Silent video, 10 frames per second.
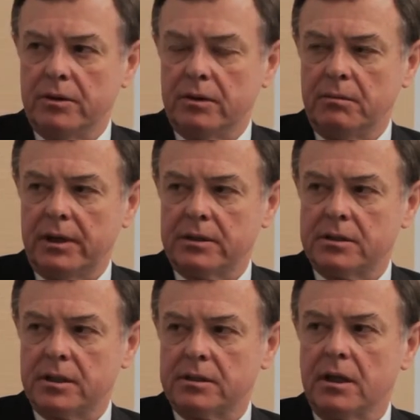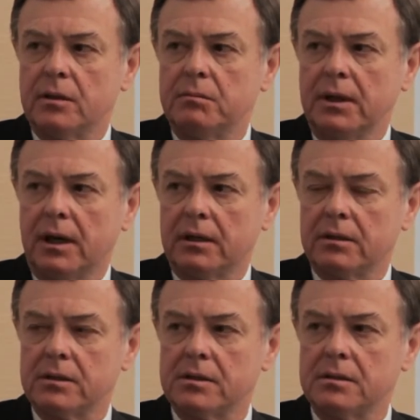There are about six other
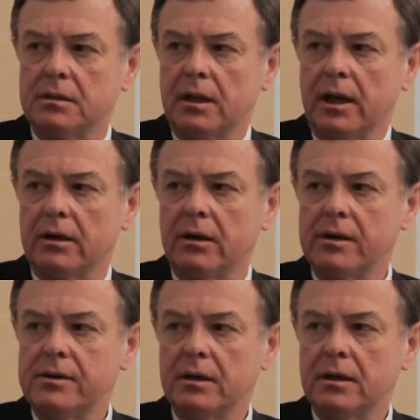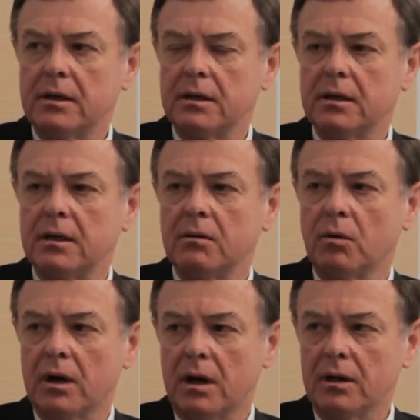partners, and I think
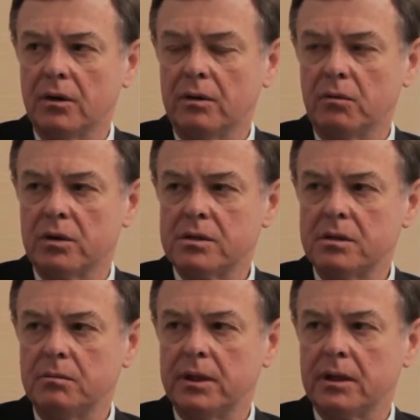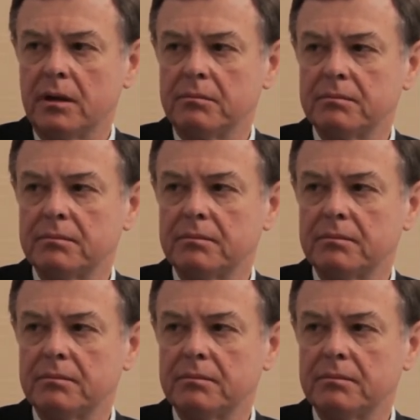what I learnt was to pick up